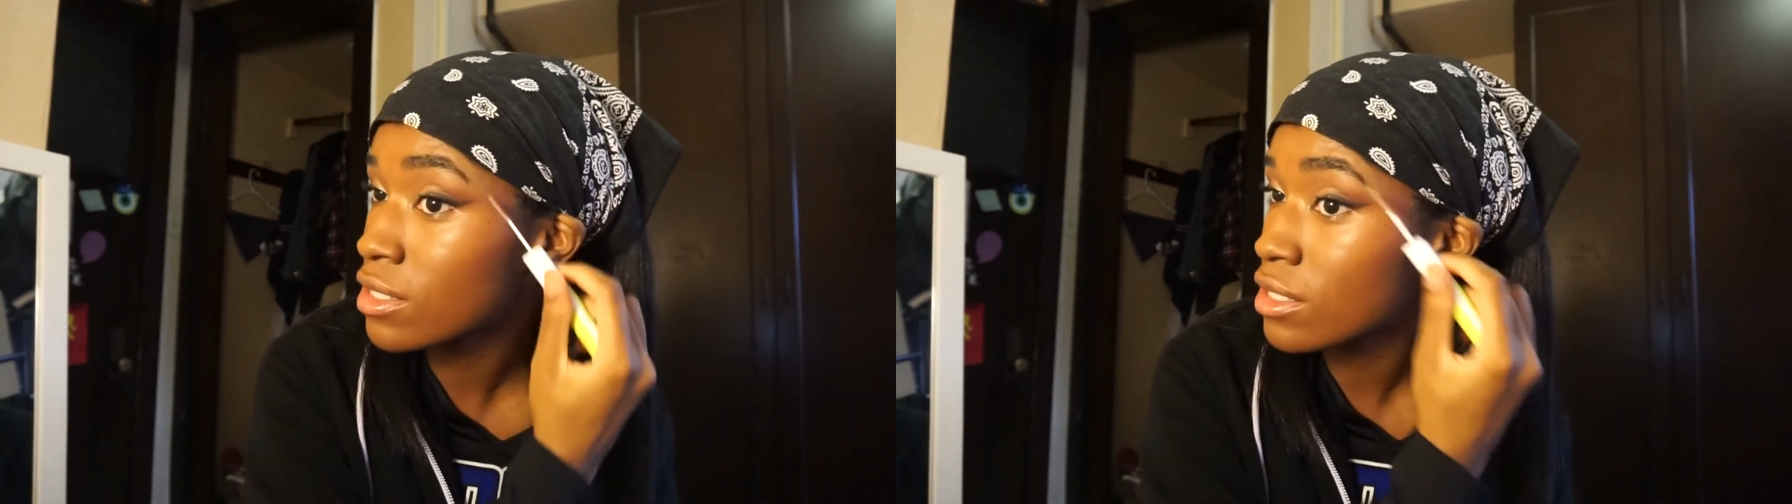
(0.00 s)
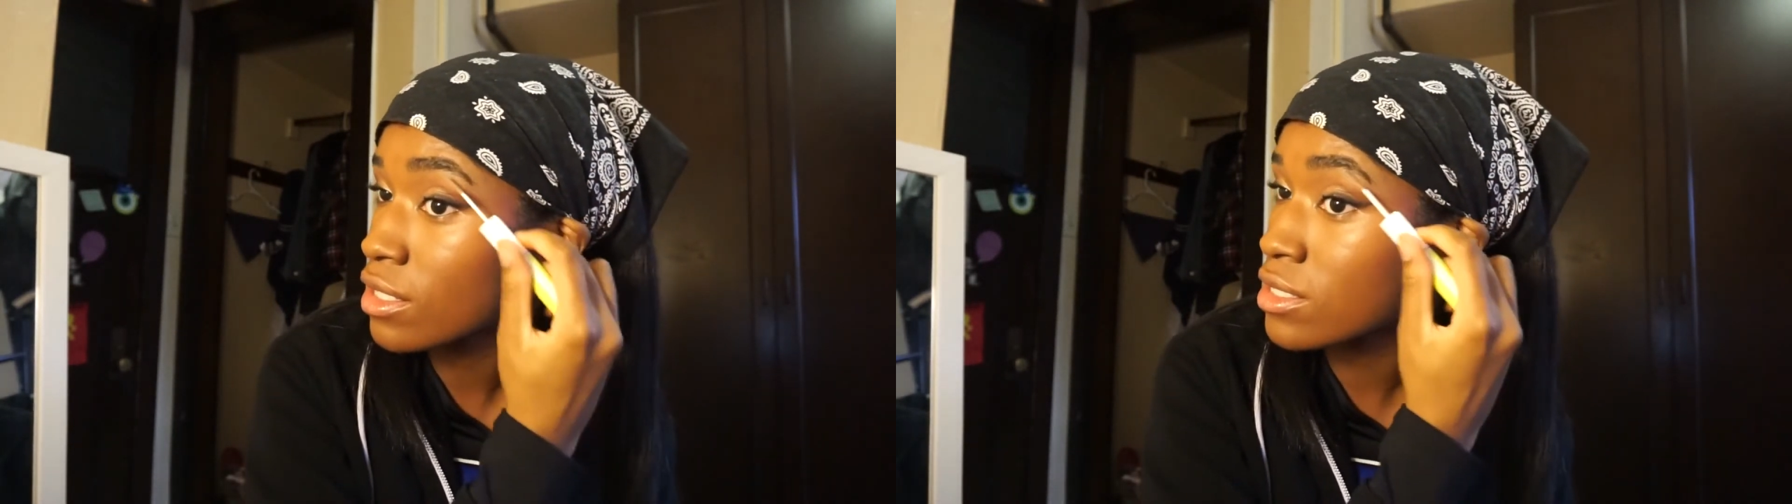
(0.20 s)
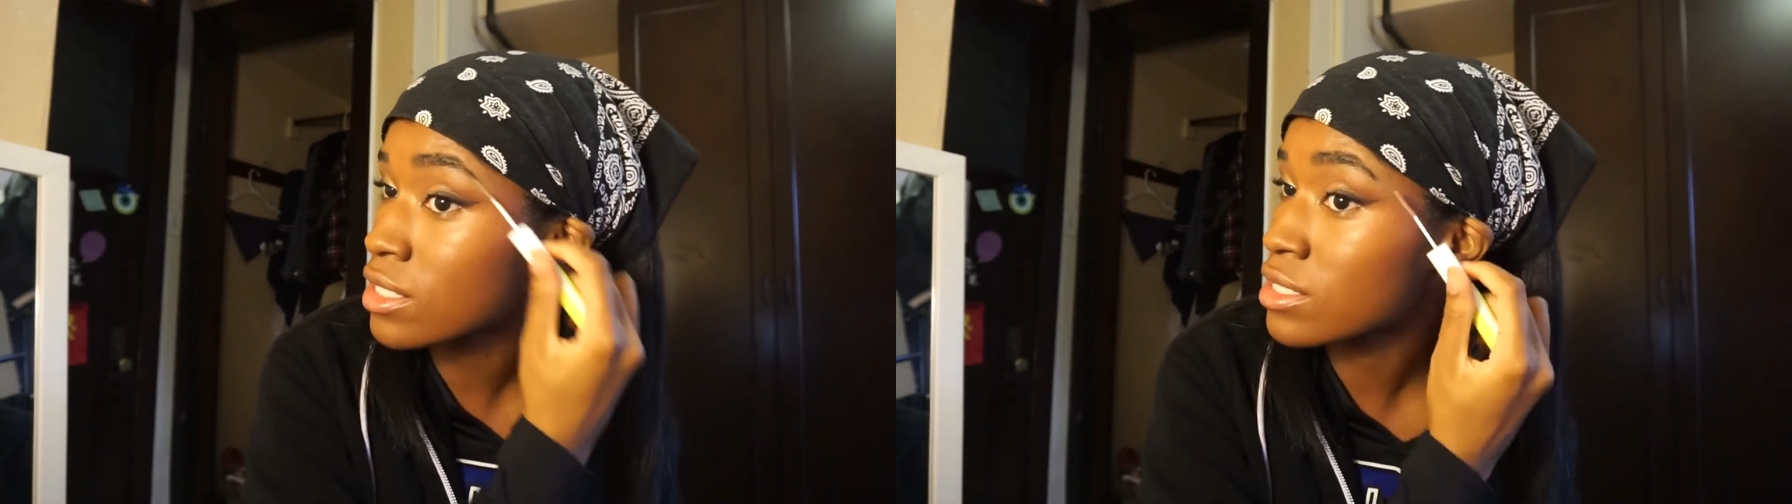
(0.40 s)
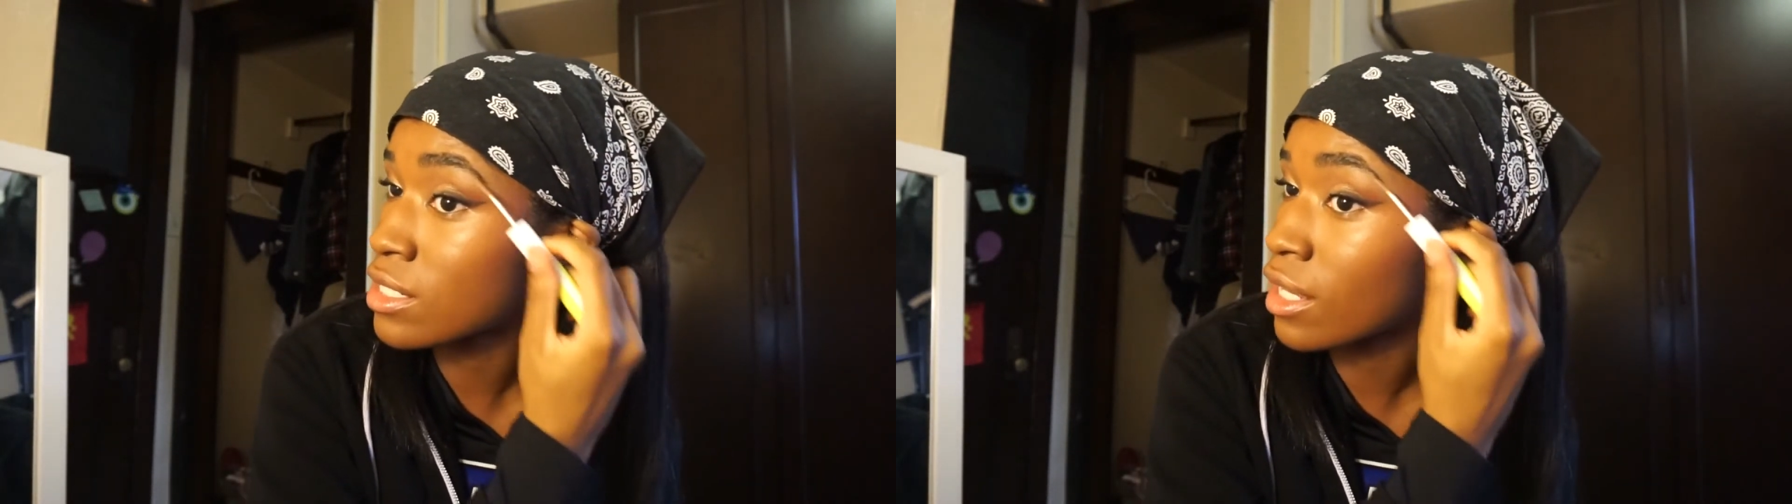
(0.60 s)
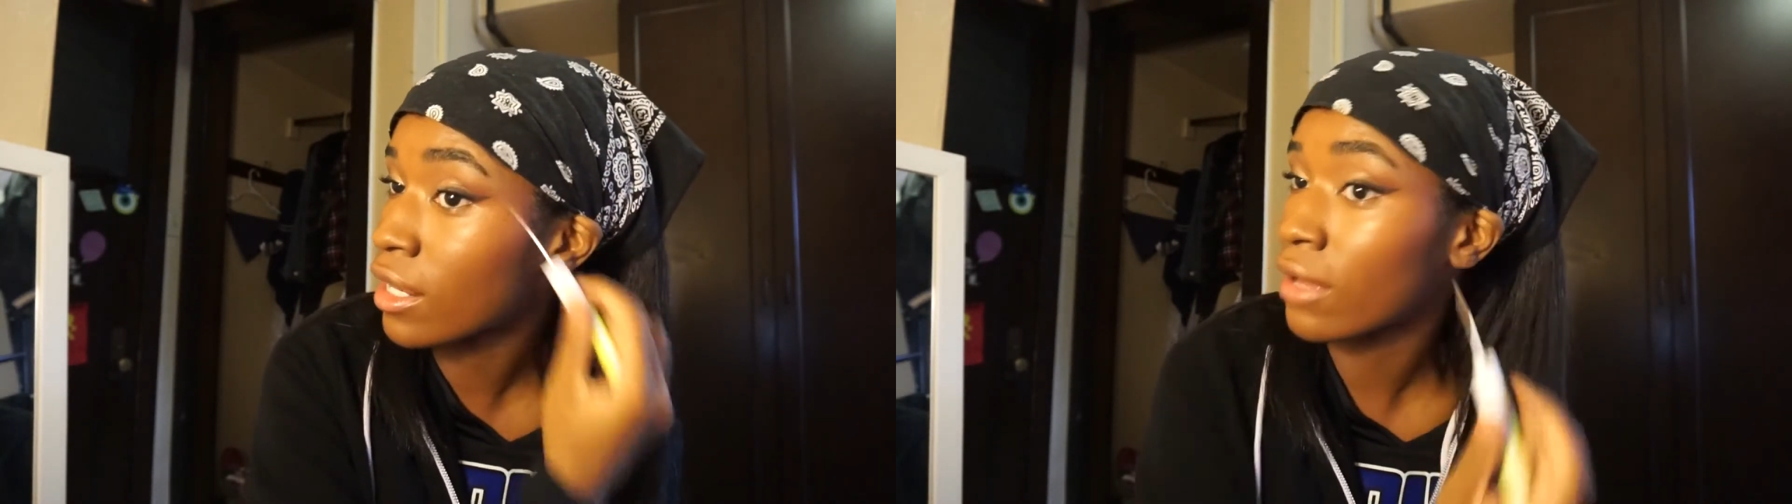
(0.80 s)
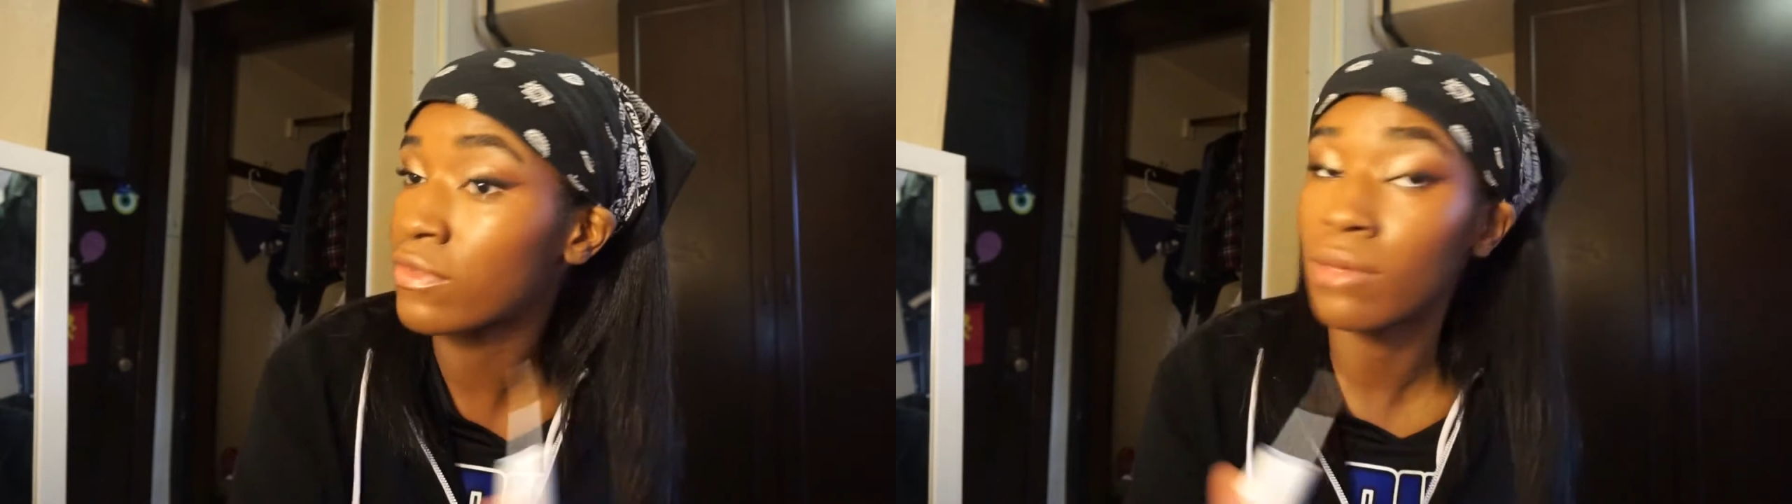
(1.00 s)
because I did not have the